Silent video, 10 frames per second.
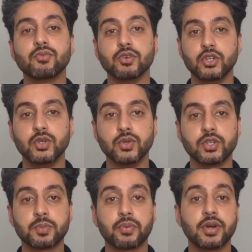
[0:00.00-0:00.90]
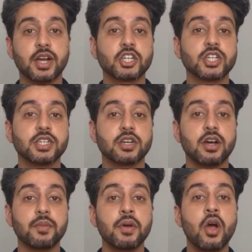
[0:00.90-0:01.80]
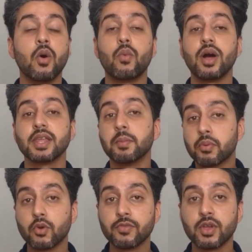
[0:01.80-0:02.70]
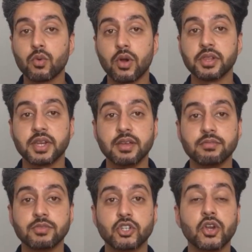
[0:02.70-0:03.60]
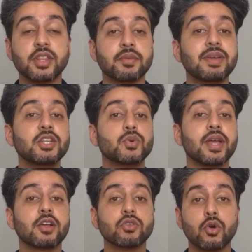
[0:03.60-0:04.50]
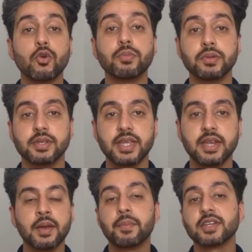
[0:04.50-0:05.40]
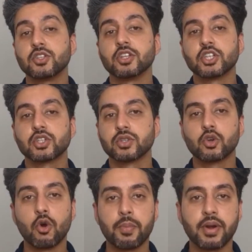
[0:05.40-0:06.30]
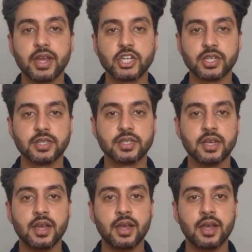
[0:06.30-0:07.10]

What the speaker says: reduced production time while improving quality, turning them into a global leader. But it's not just corporations.